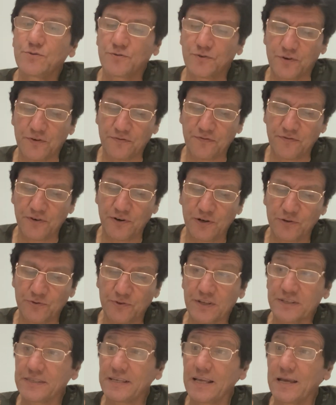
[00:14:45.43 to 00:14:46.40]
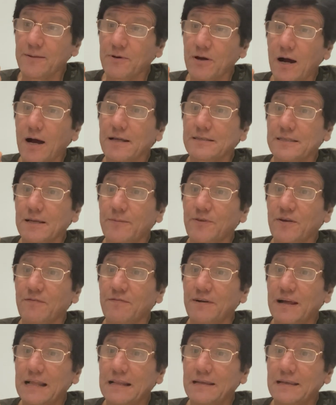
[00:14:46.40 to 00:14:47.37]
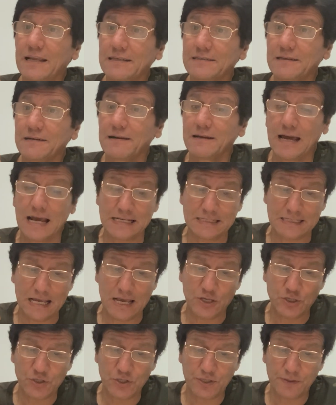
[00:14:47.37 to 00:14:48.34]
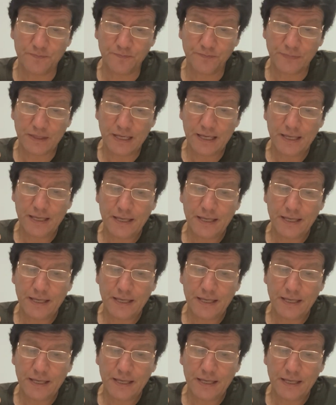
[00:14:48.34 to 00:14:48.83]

to refer to the same concept of lateralization?